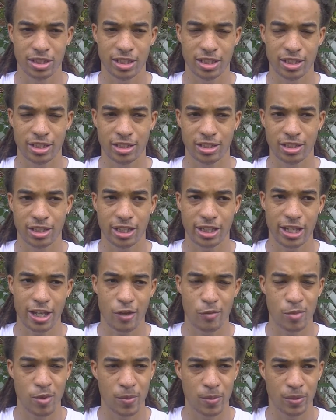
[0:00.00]
I
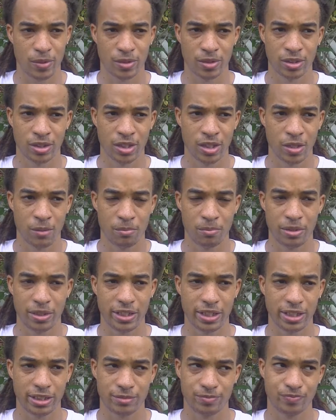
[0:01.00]
can't remember,
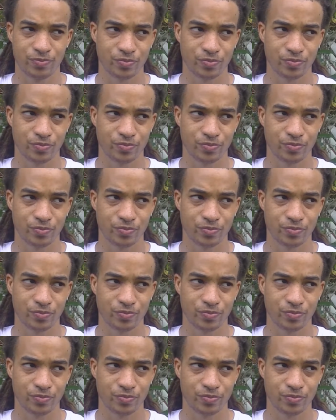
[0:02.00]
but